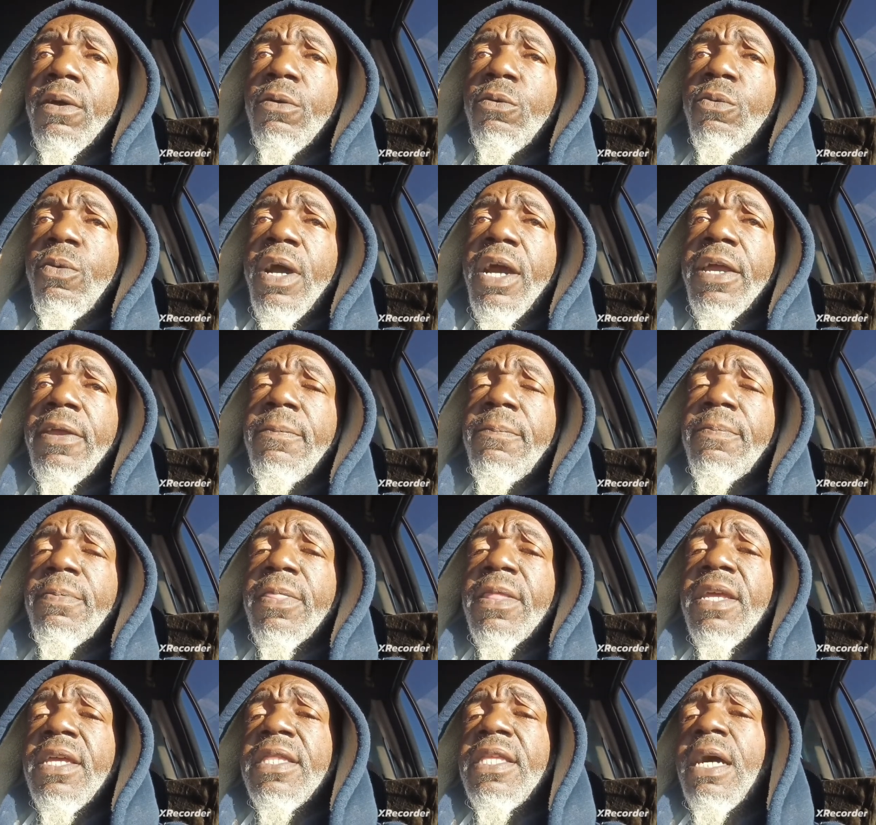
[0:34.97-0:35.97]
right?
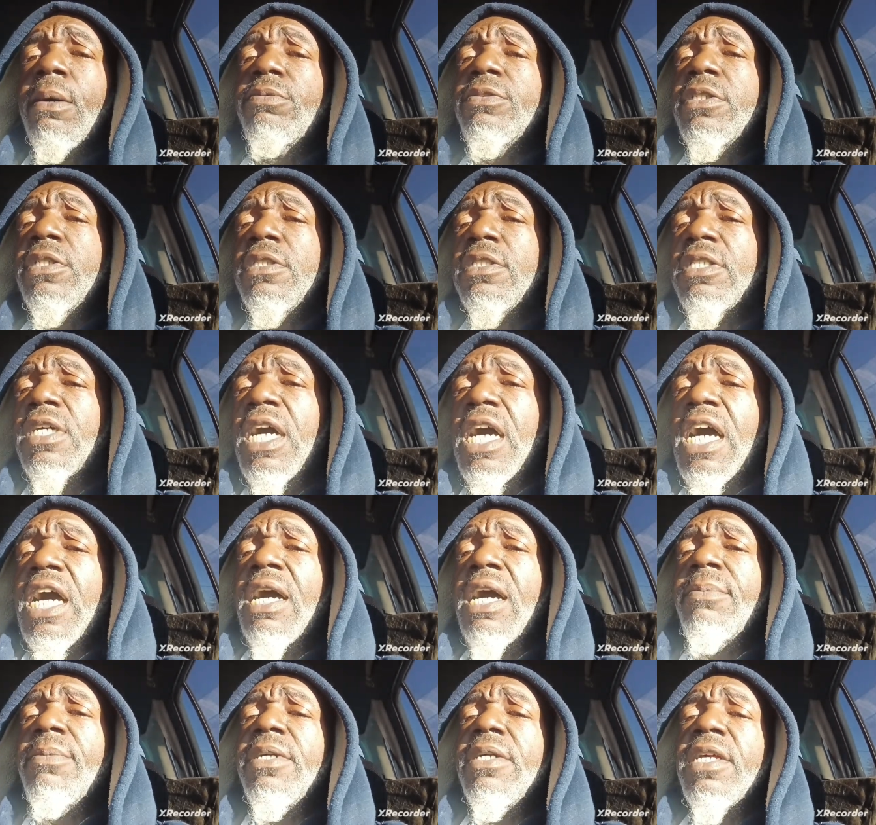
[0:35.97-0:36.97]
That was a
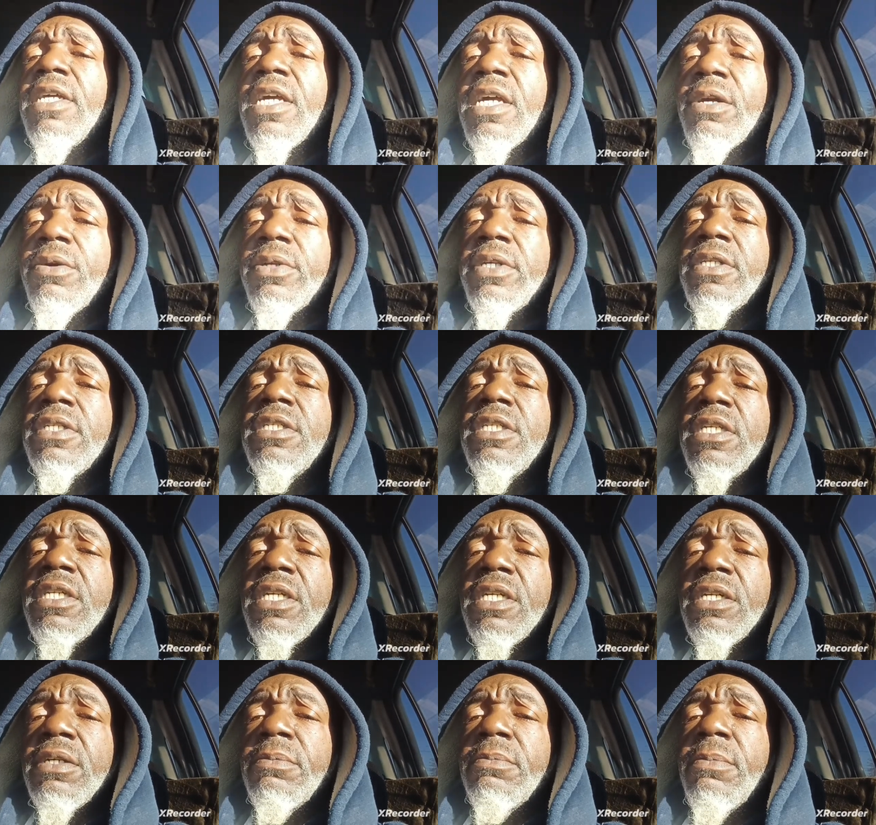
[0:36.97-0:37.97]
job inherited to
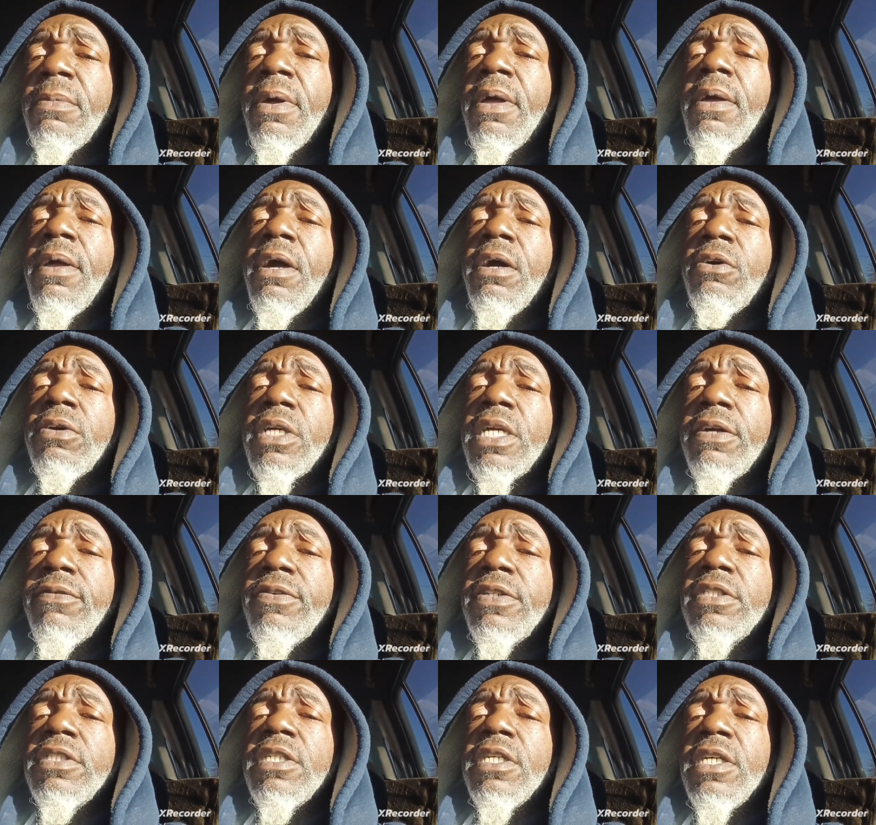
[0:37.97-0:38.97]
him or
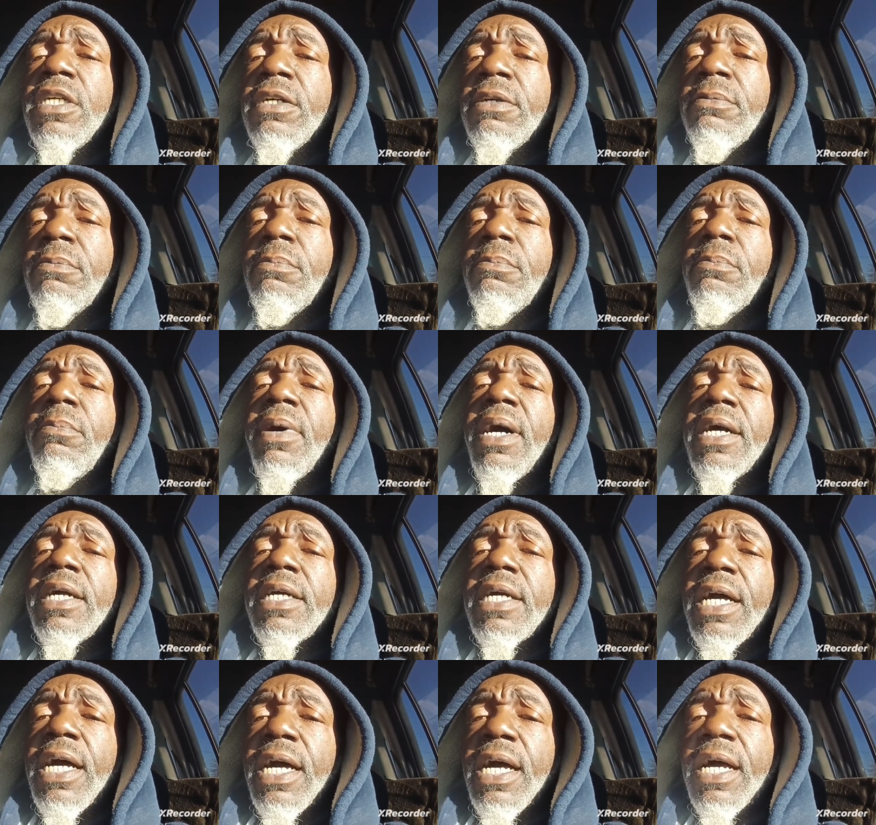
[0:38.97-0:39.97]
given to him by
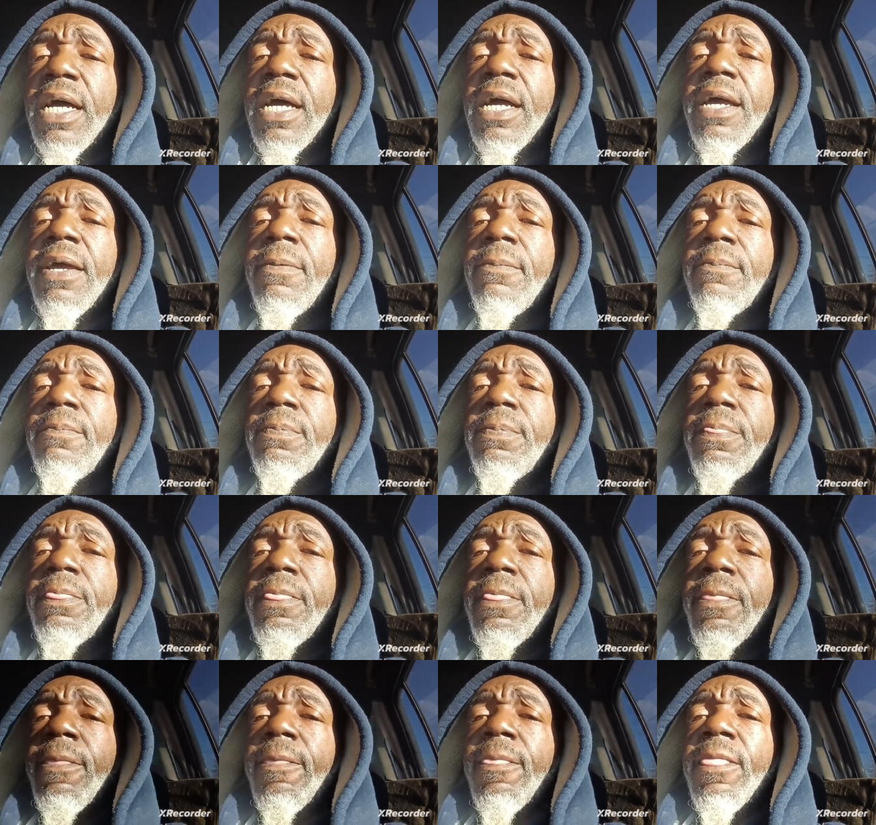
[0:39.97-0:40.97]
God.
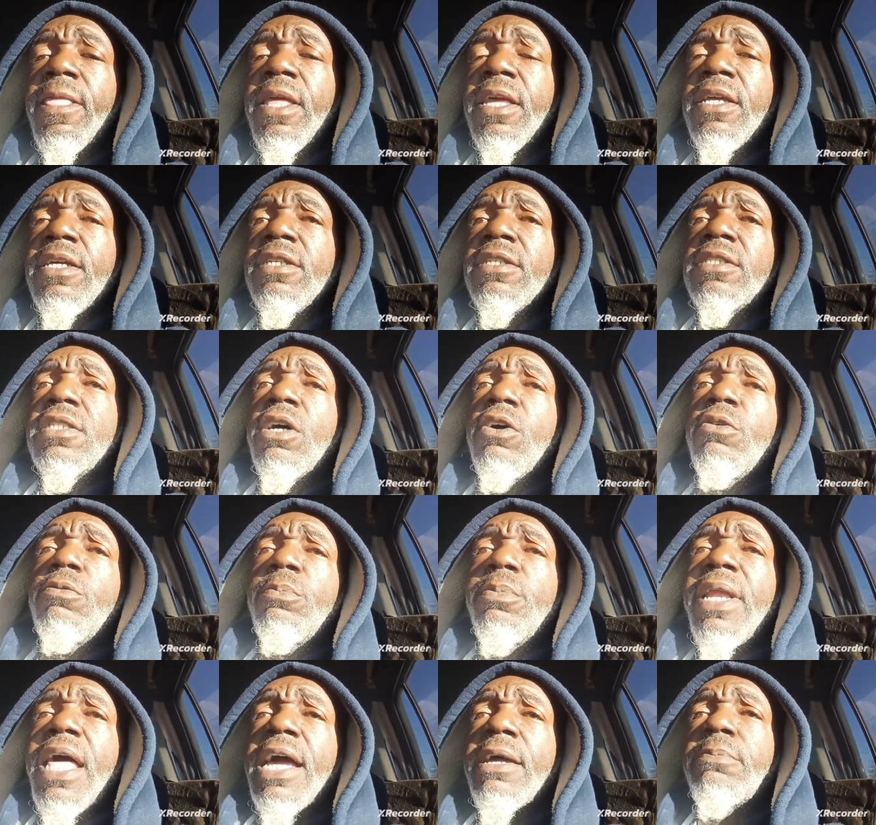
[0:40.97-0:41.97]
So
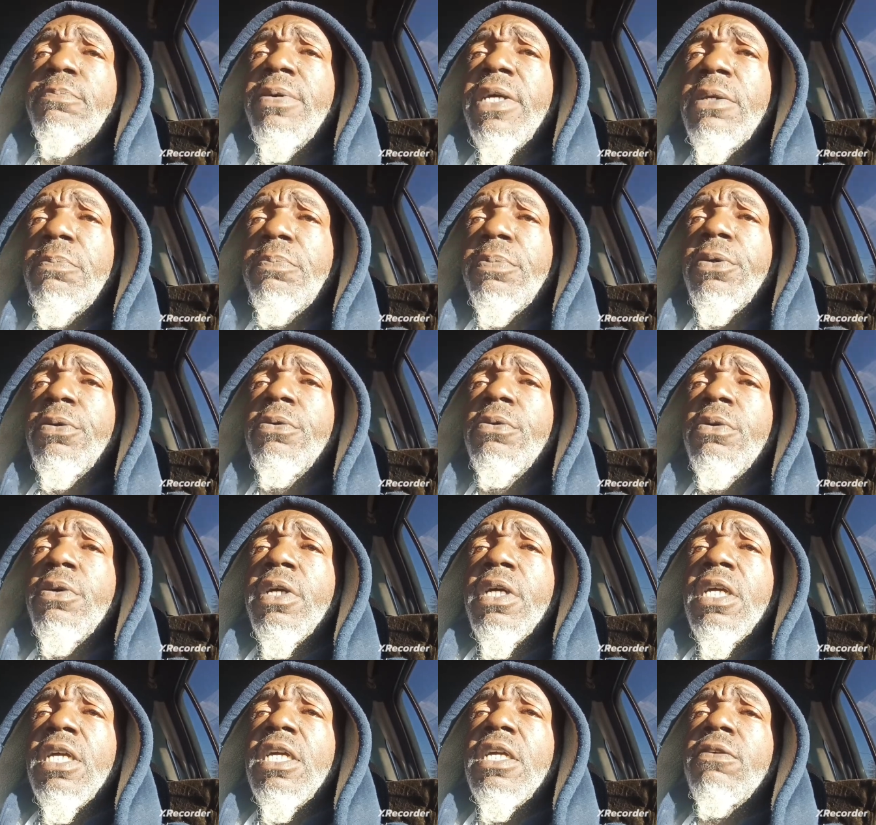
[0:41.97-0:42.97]
black people,
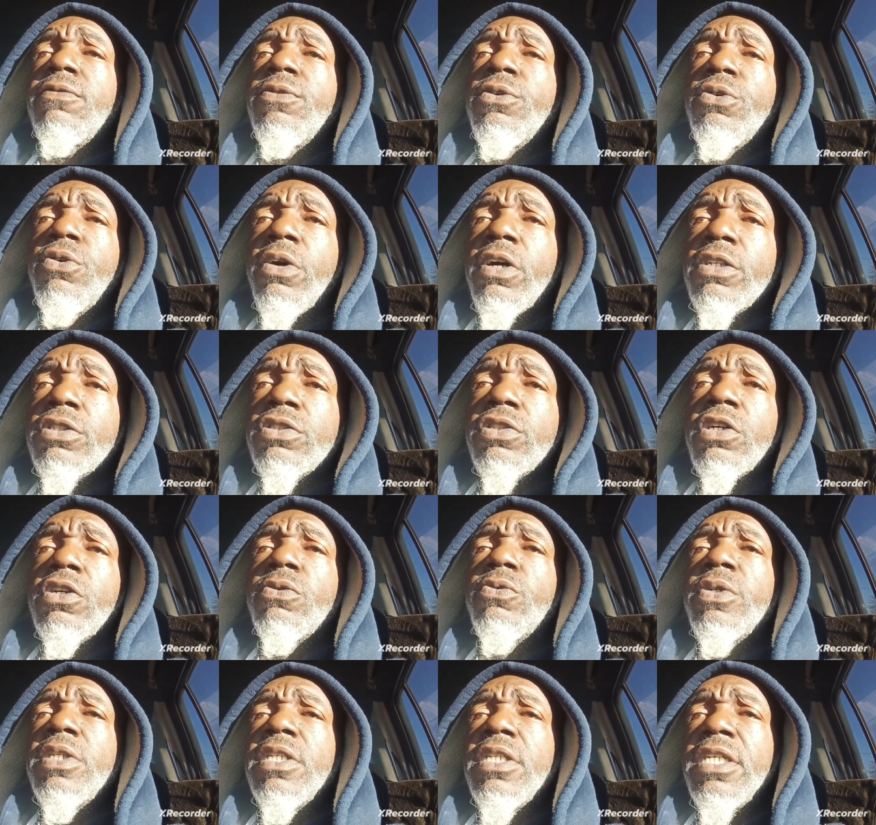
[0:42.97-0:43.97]
if you are so
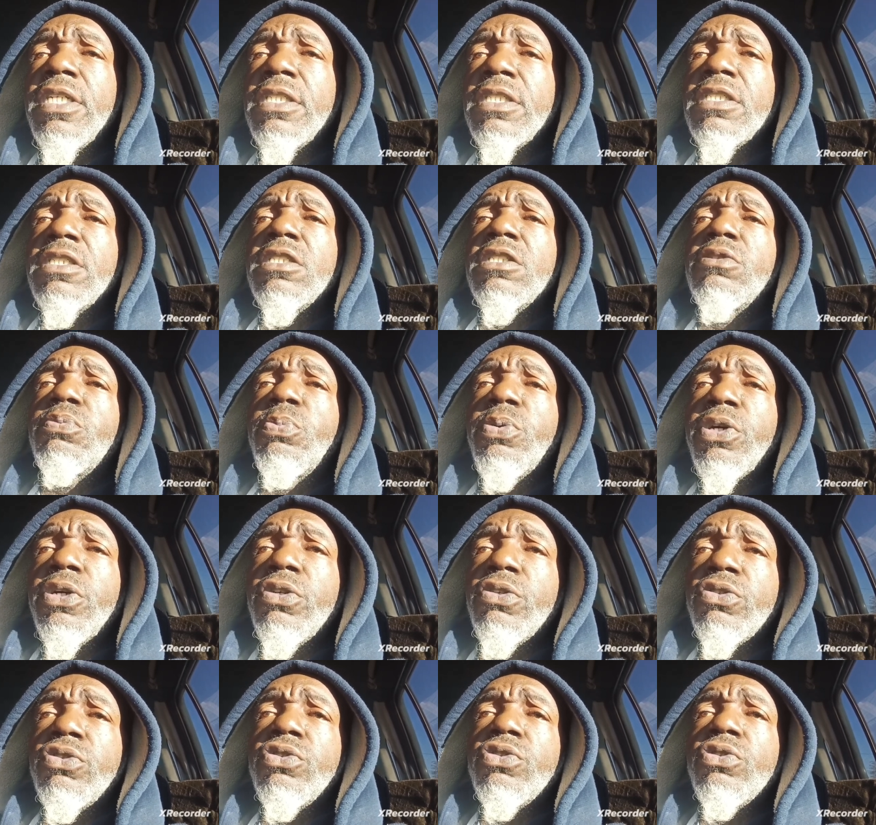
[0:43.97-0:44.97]
religious and
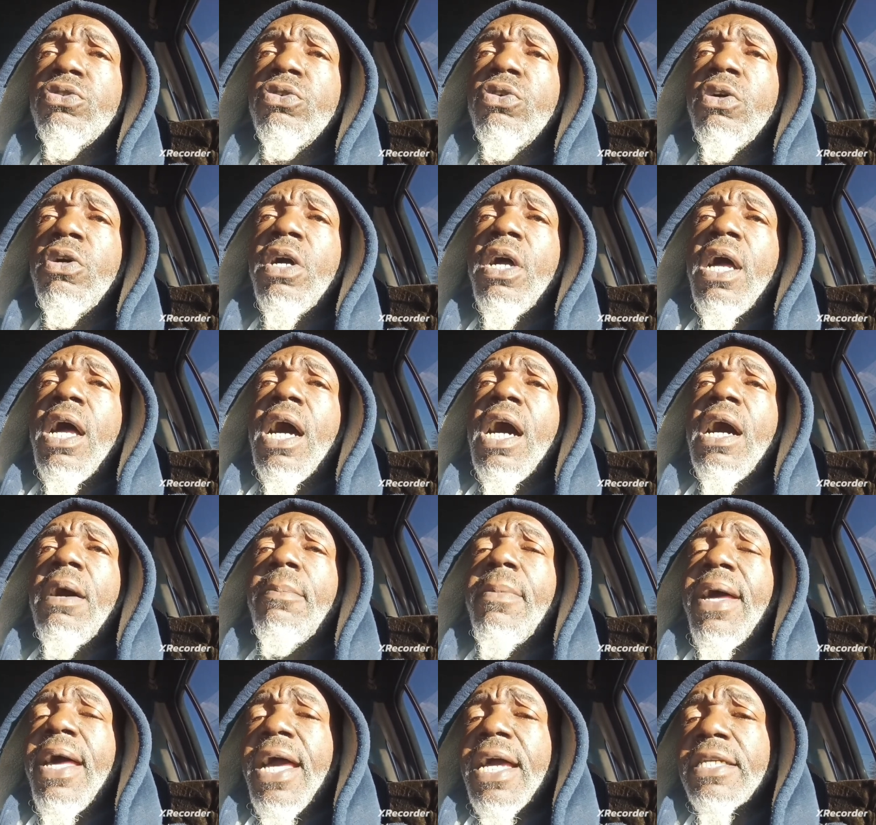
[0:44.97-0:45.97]
spiritual,
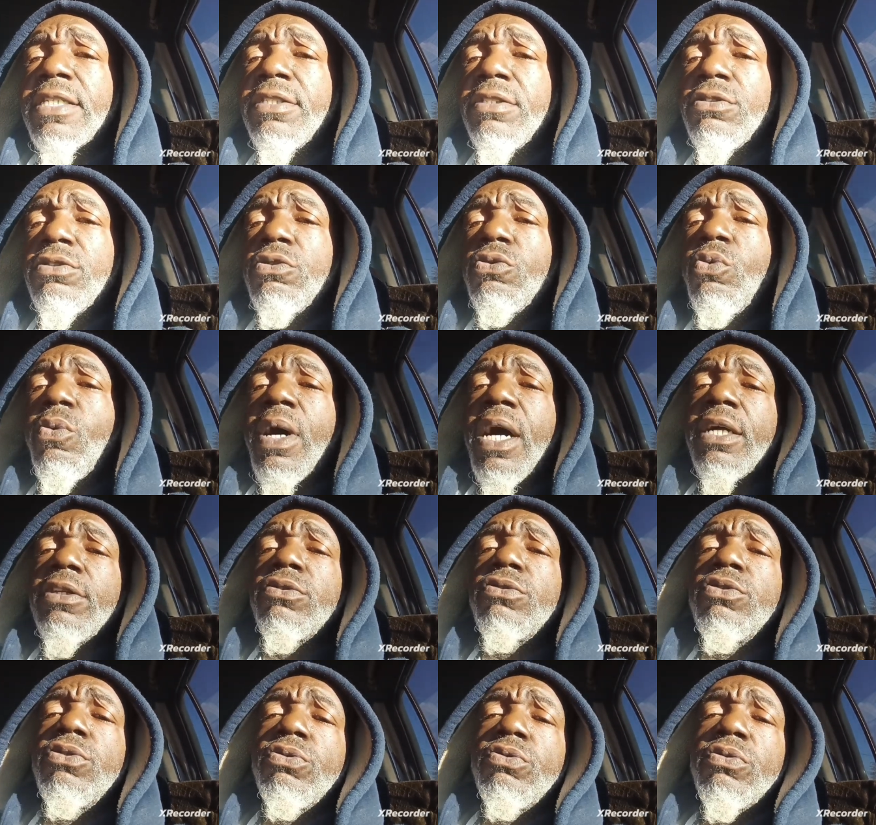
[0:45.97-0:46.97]
I'm asking you, why
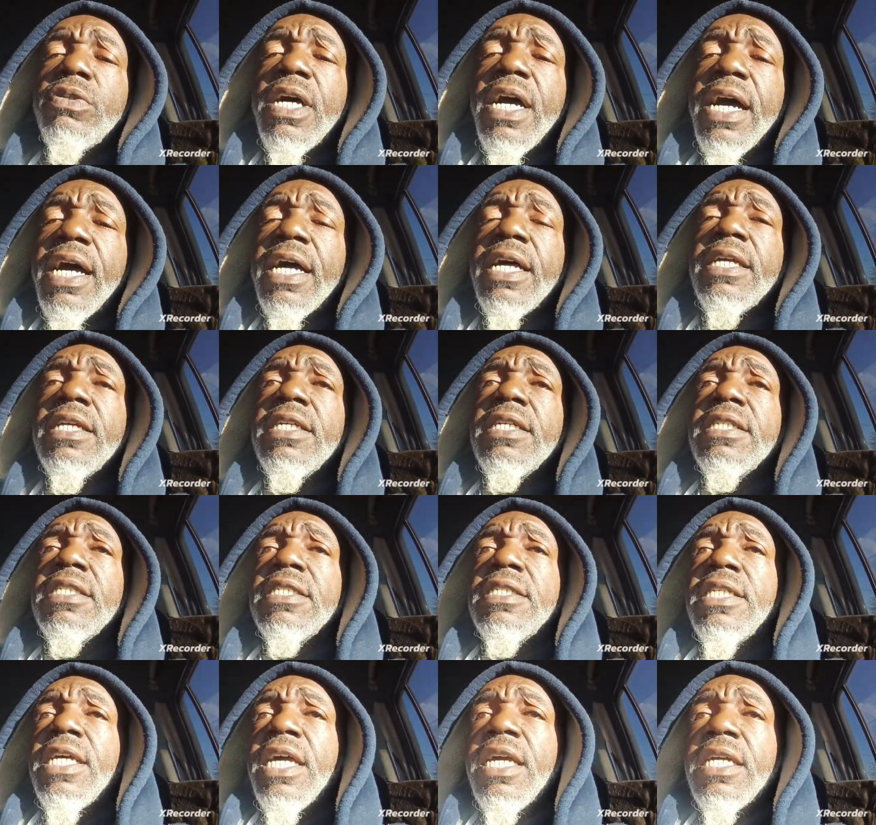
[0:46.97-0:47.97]
do you not
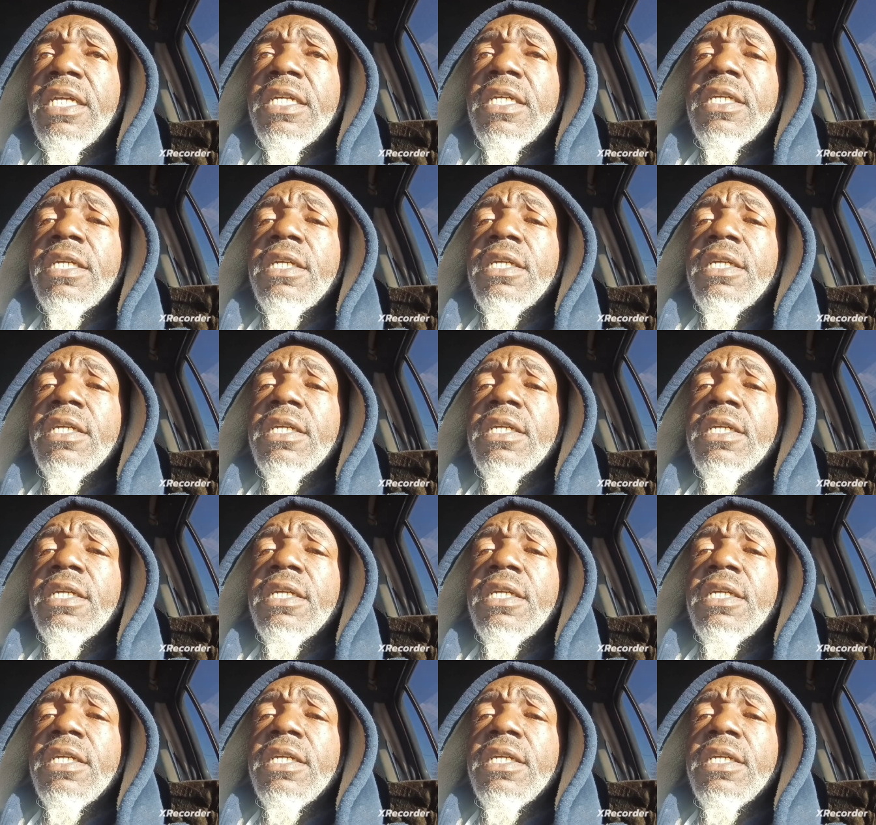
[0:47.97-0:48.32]
take